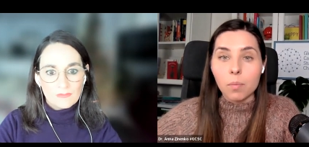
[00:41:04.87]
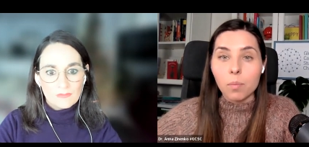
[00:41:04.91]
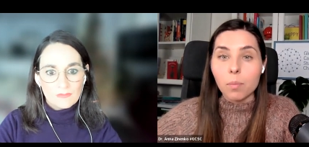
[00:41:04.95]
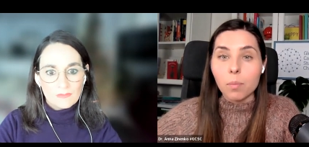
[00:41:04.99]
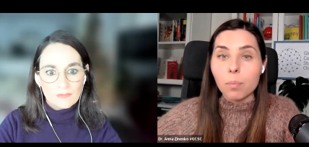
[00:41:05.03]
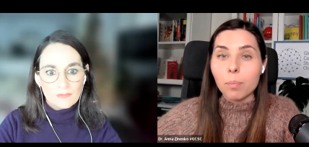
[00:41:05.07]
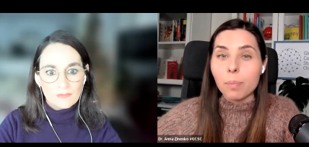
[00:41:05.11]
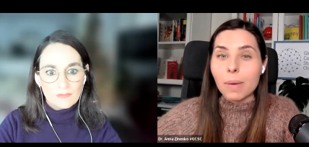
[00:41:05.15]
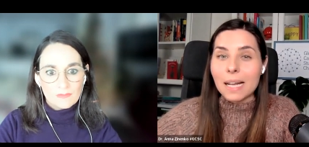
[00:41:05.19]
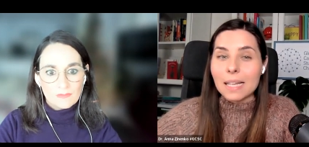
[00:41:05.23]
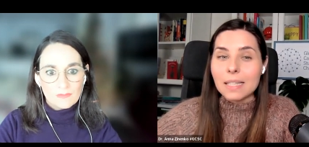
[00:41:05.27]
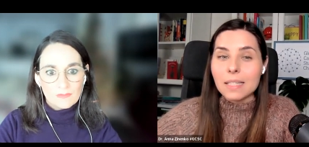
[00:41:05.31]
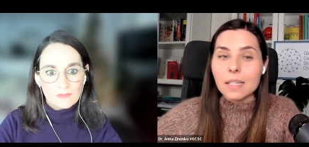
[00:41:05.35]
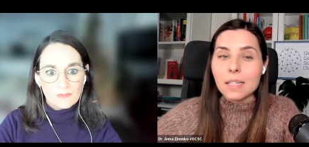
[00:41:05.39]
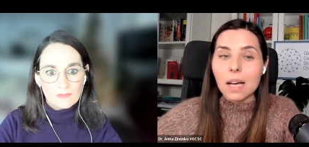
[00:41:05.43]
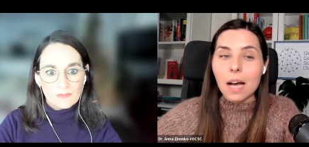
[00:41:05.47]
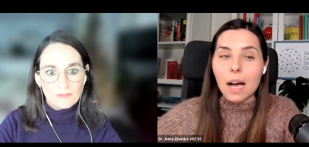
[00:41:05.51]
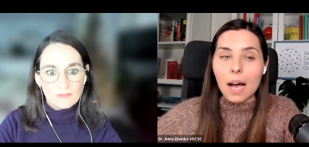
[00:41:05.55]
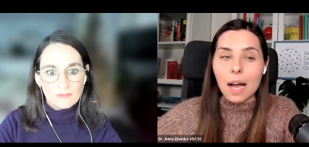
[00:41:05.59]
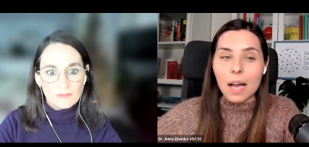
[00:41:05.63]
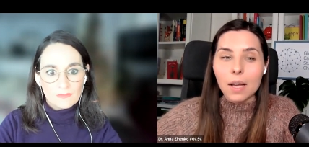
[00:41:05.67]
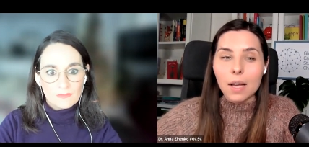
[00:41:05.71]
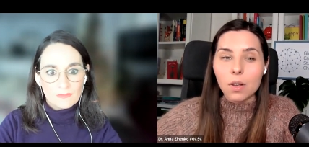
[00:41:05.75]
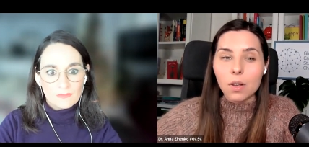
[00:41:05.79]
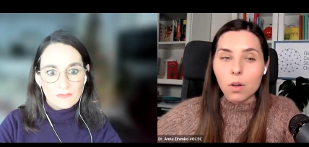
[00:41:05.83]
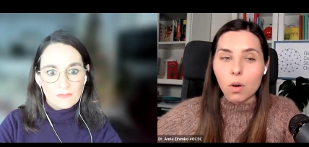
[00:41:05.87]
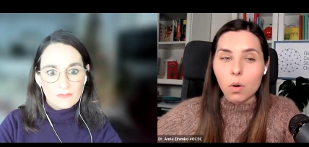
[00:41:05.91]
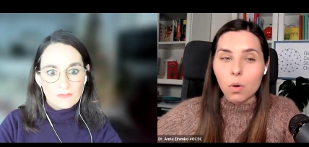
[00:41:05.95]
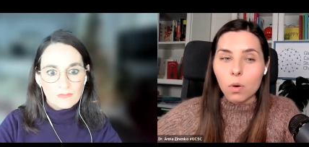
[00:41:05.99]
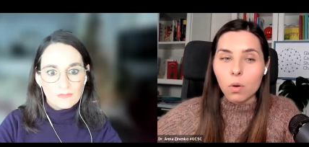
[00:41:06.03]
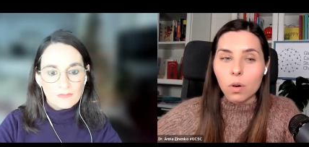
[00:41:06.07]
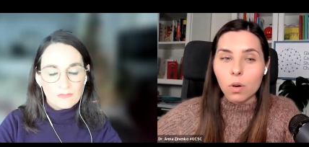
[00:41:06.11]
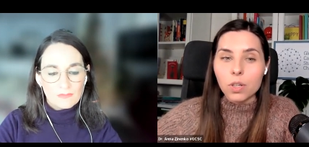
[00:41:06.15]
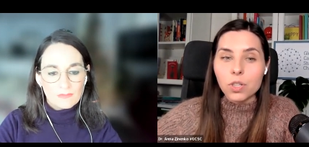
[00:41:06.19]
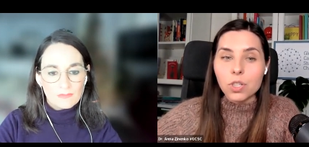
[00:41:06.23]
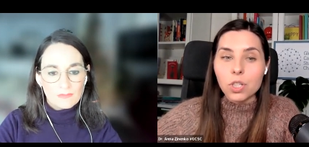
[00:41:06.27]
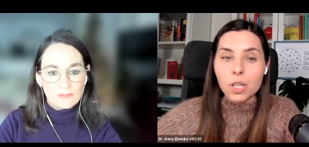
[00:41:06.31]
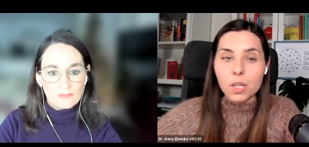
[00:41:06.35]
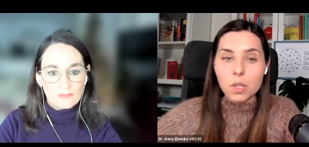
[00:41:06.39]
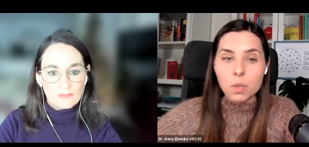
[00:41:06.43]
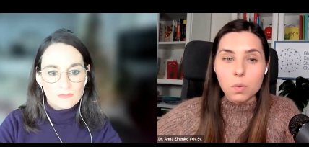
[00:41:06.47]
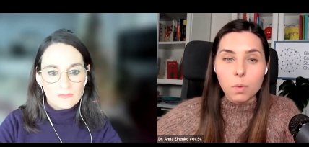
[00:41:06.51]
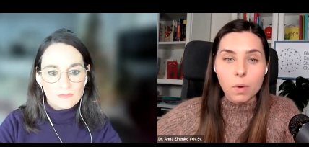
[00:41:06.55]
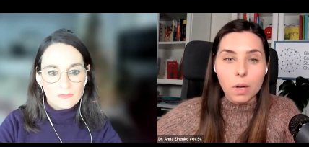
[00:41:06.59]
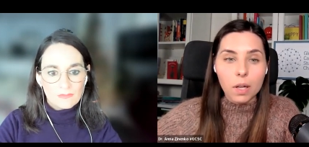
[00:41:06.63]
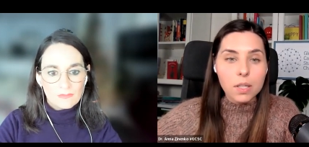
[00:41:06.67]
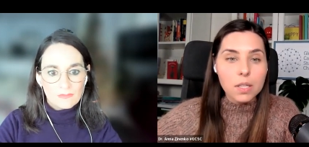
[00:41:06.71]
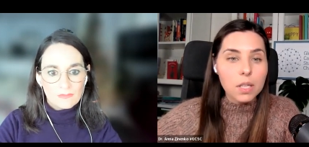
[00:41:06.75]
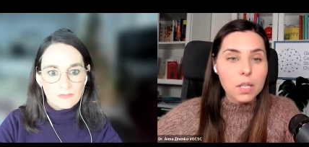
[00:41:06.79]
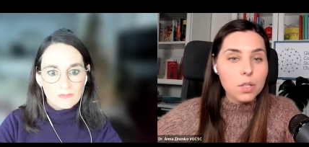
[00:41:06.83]
Speaker 1: but I know, Conchi, as
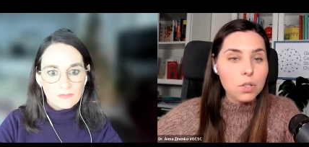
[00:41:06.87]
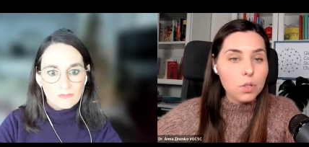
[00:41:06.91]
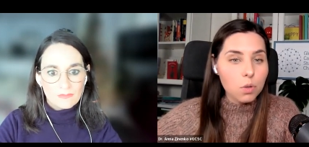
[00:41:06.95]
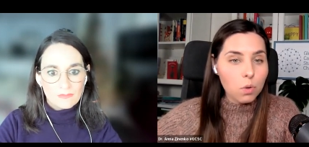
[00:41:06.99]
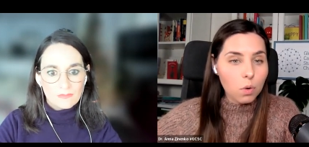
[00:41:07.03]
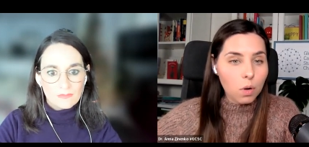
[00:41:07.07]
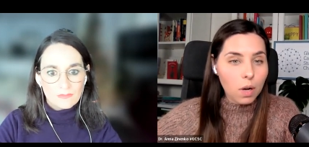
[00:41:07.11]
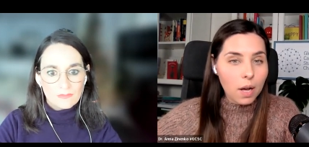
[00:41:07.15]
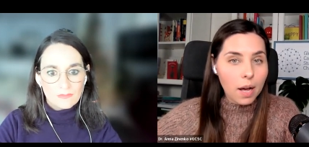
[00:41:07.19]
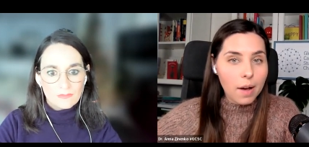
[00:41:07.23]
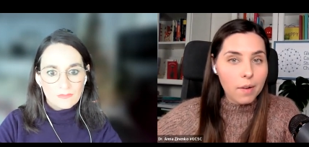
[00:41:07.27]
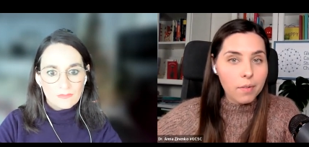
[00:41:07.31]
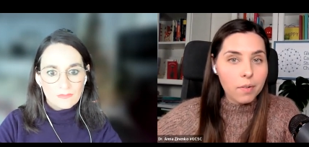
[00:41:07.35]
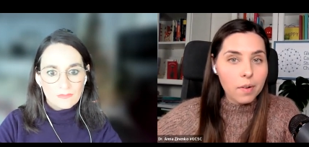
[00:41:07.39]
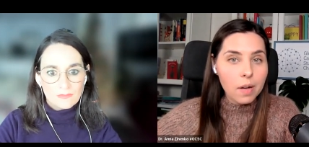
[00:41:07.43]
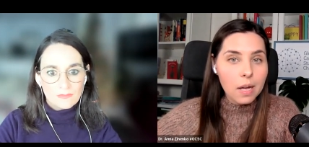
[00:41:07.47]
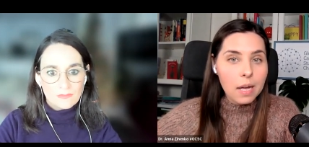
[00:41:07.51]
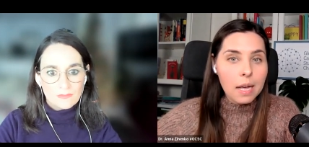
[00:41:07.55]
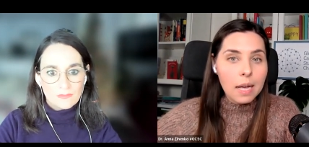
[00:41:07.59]
well, that you have